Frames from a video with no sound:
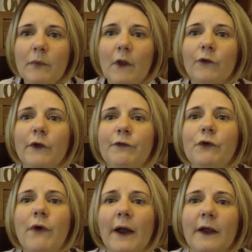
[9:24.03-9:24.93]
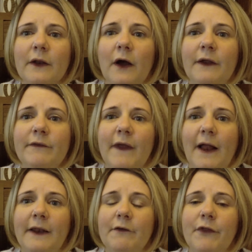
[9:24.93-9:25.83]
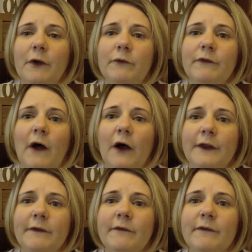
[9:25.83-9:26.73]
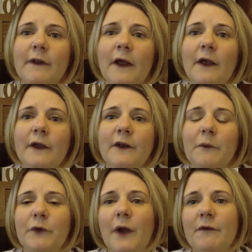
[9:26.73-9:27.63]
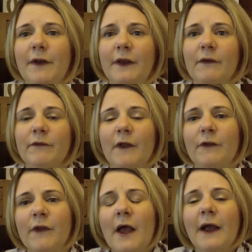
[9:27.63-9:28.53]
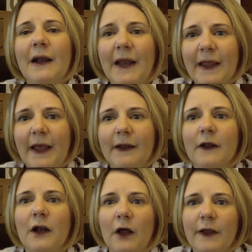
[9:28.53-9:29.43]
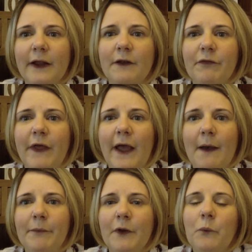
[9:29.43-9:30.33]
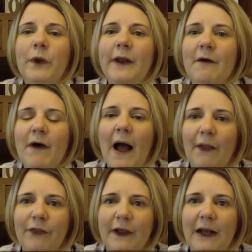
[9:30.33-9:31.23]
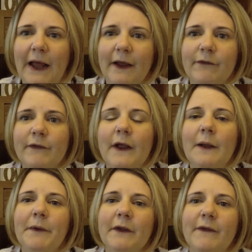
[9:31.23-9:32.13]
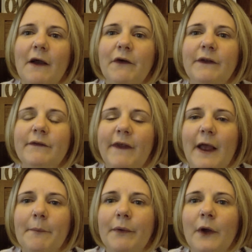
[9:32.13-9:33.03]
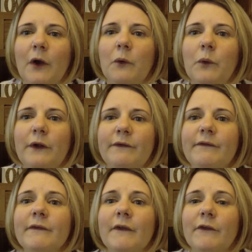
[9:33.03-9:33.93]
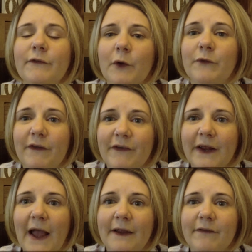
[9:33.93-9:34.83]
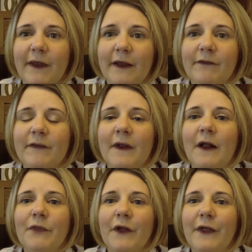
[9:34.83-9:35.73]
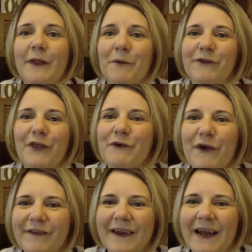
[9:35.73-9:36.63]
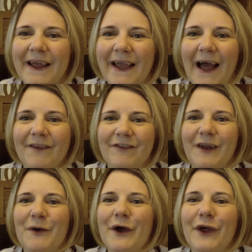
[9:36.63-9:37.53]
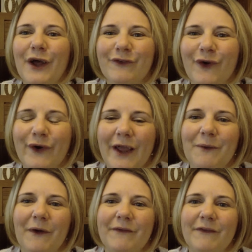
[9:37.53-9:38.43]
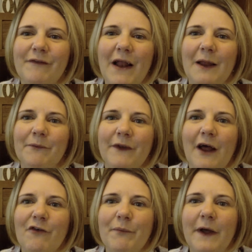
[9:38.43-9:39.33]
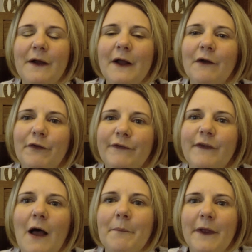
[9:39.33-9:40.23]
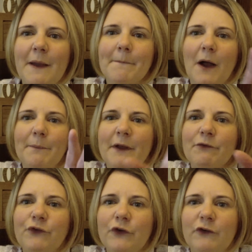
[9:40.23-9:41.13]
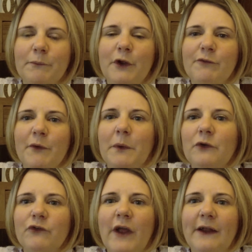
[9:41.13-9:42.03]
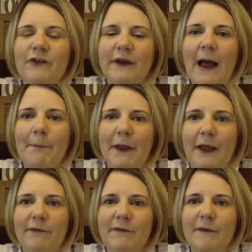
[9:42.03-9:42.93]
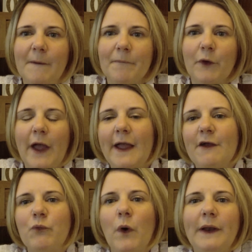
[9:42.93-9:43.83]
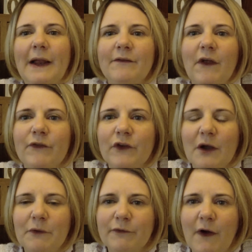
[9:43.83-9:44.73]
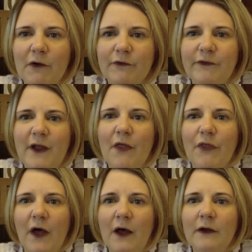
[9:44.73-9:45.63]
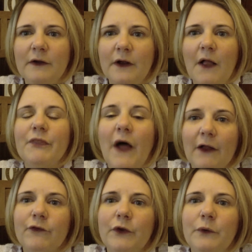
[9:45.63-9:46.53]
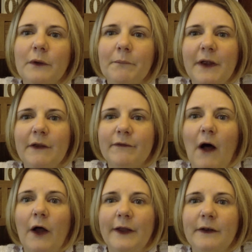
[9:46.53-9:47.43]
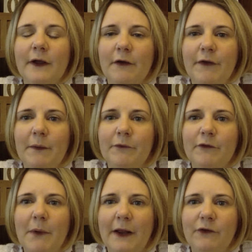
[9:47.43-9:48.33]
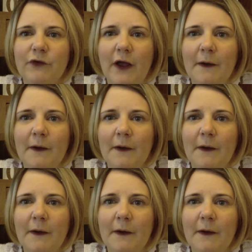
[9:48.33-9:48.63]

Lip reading: So if you recognise any of those signs, you know, or you have any concerns, clicking, clunking of the hip, you know, we never had the clicks because Erin's hip was so dislocated that there was nothing for it to click against. You know, her socket wasn't developed enough. But for some, it might be a reduced movement when you're changing nappies. Okay, if one leg doesn't go as far as the other, that too can be a sign of hip dysplasia.